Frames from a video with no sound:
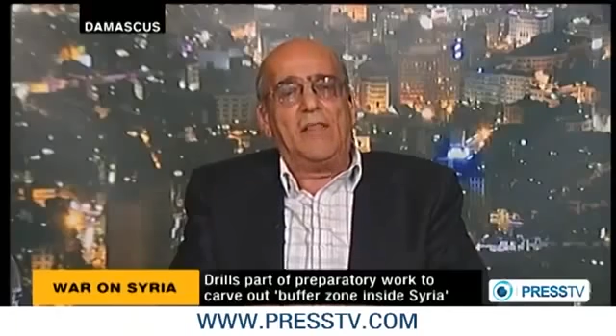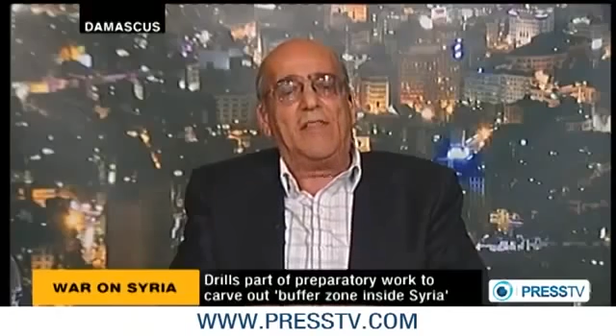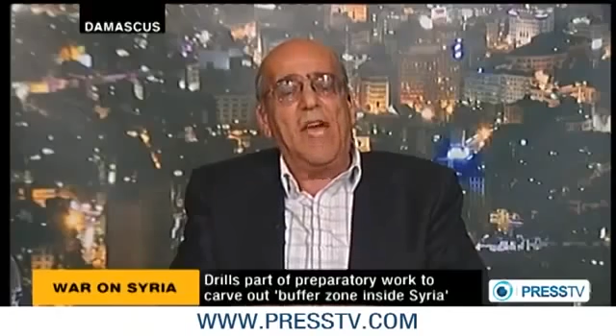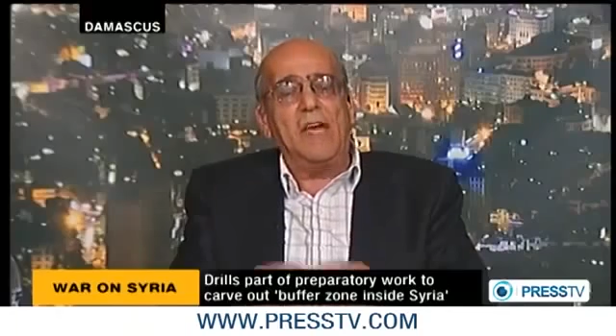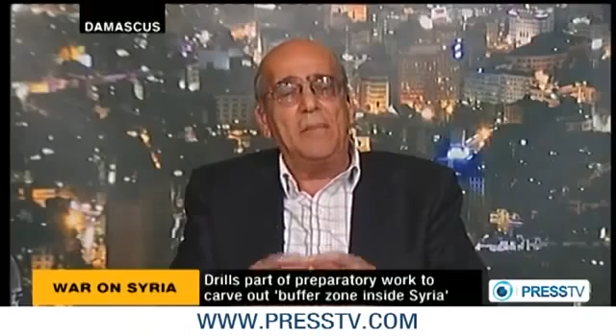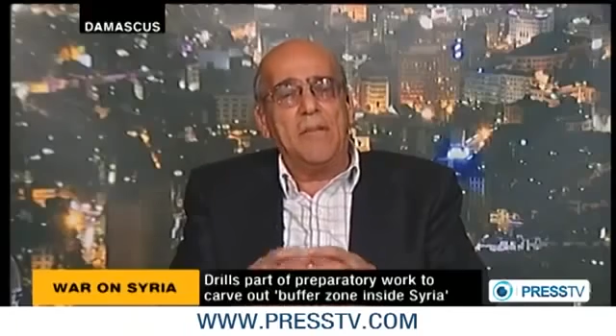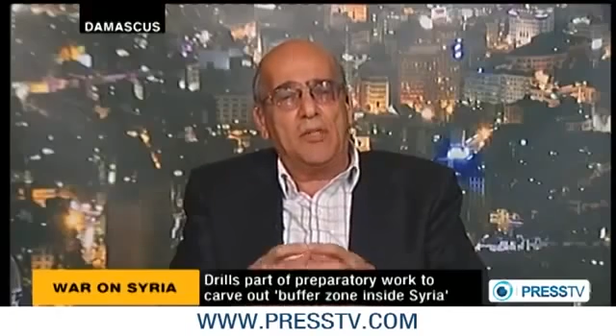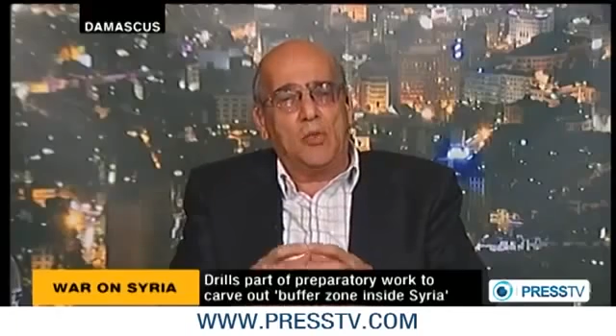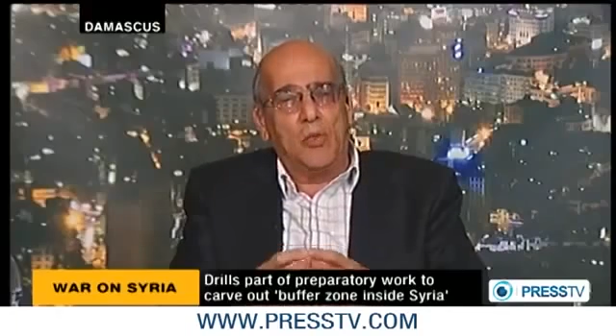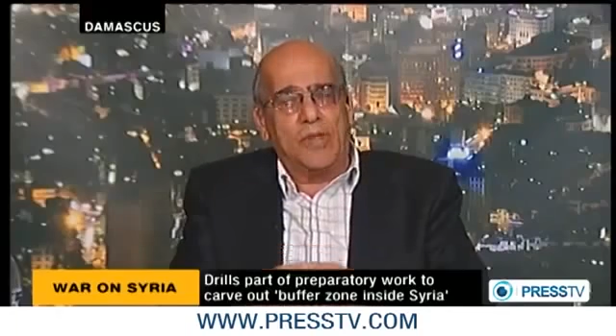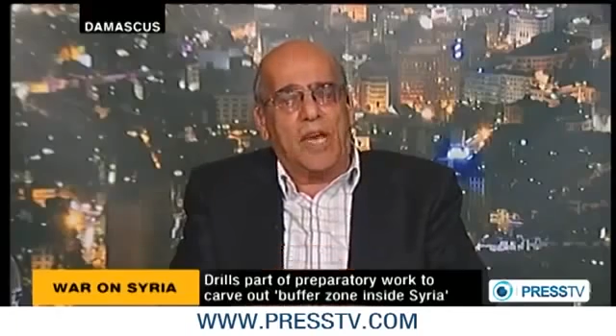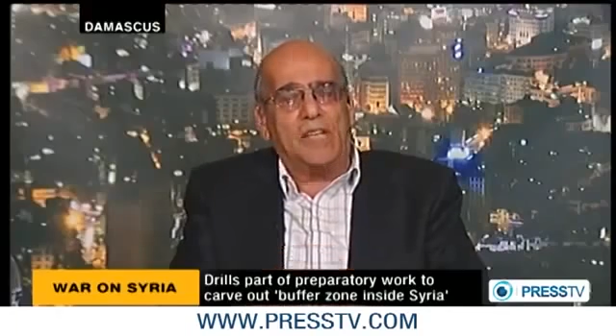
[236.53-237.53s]
They met
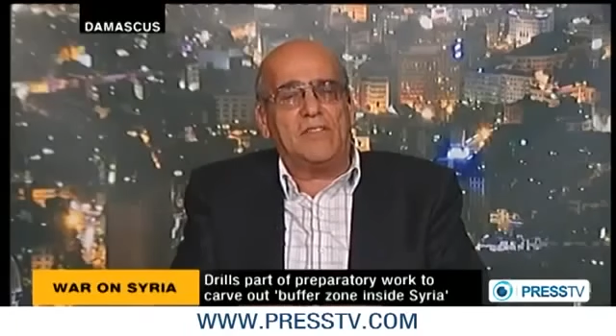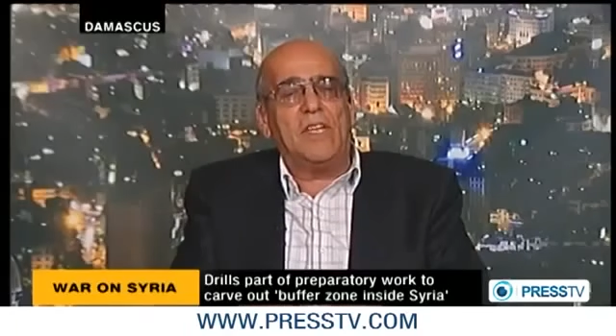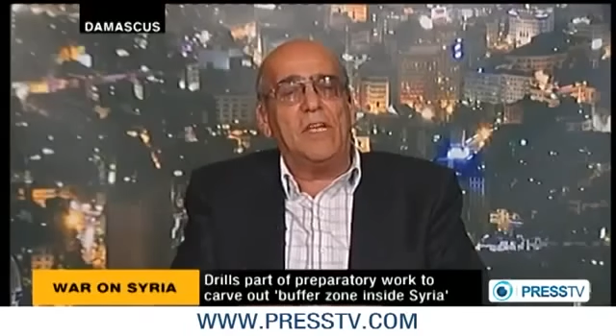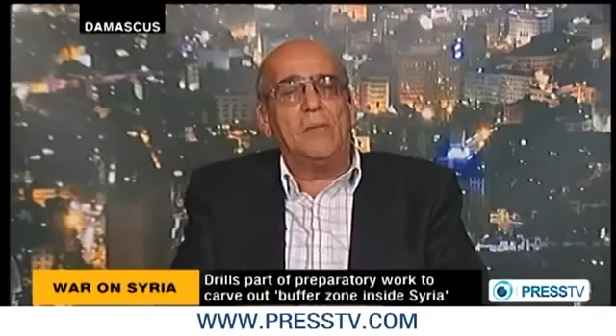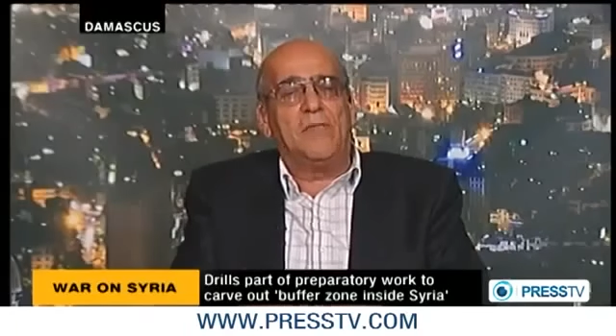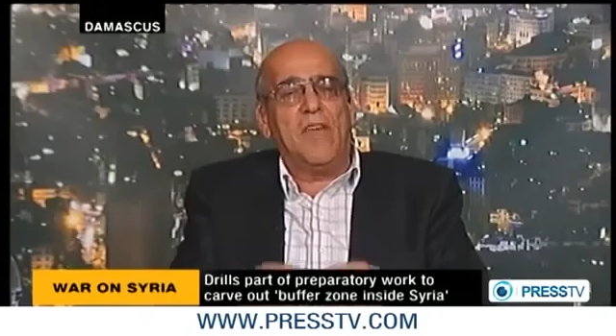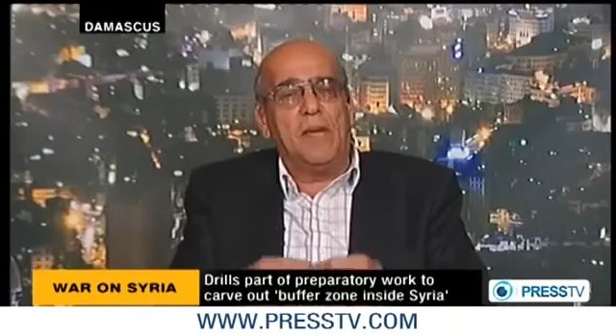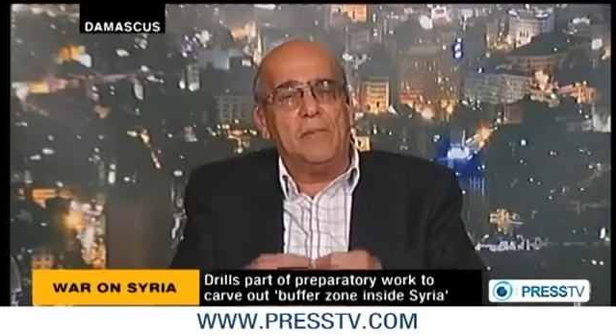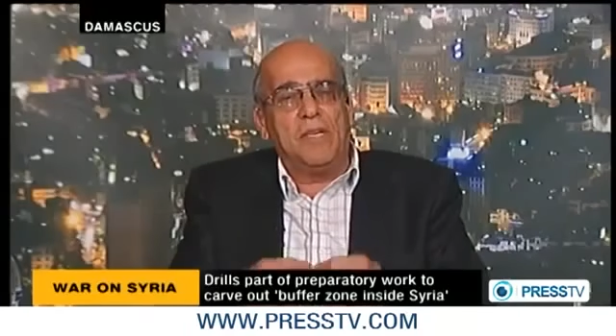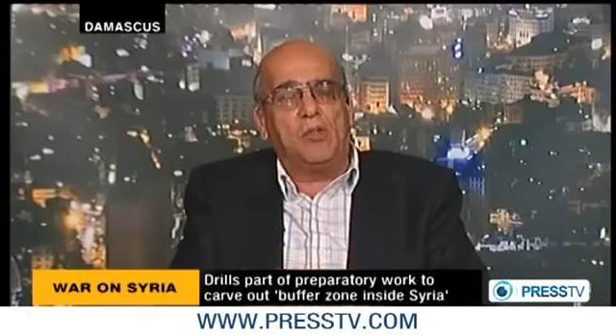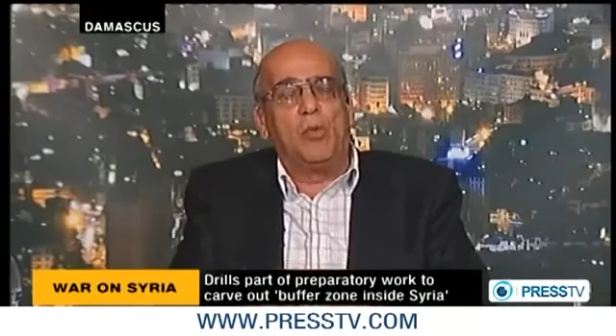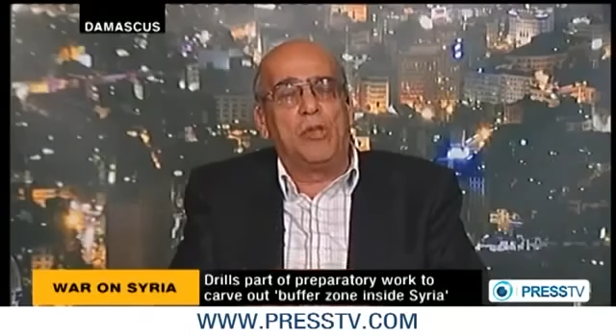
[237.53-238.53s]
with Khatib, they
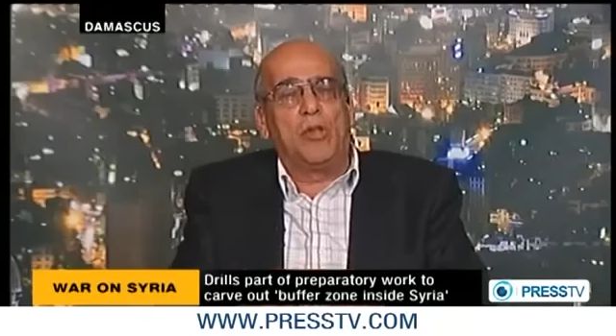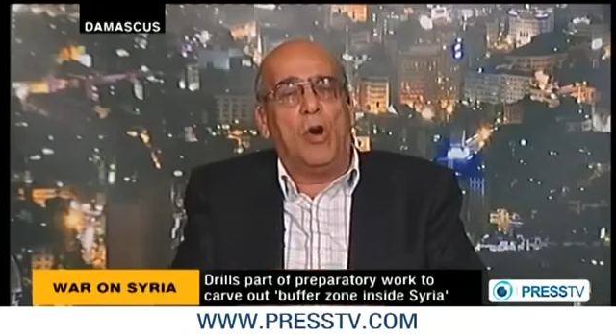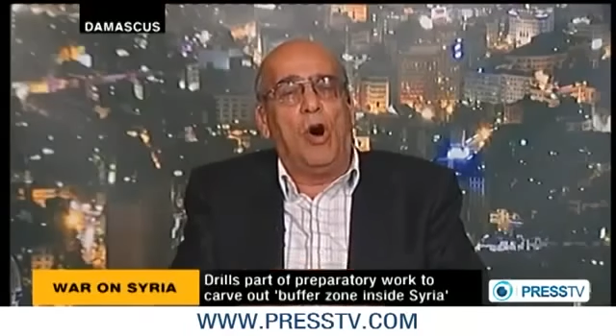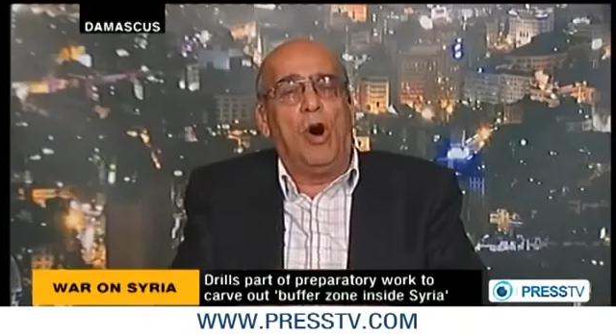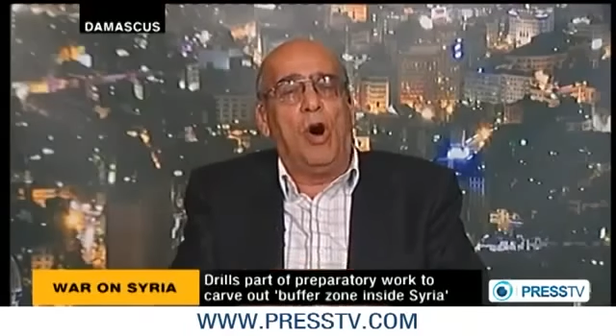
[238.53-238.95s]
met with